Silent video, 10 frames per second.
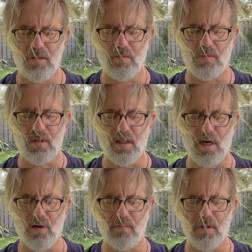Breathe
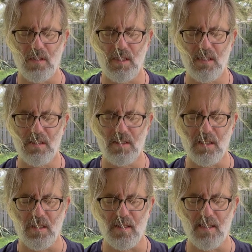out,
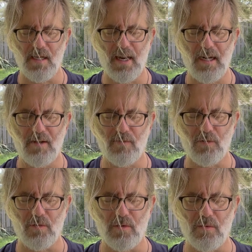releasing the
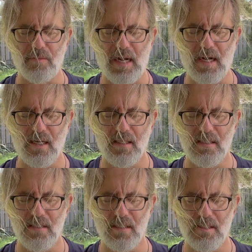navel back
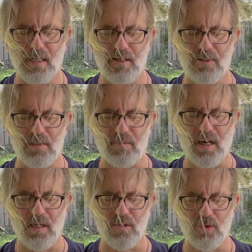to center,
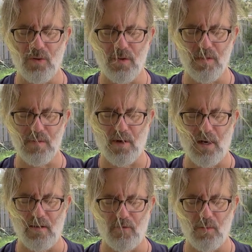back toward the
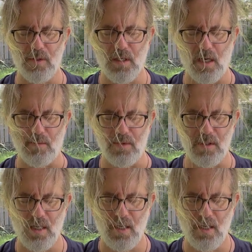spine a few more times.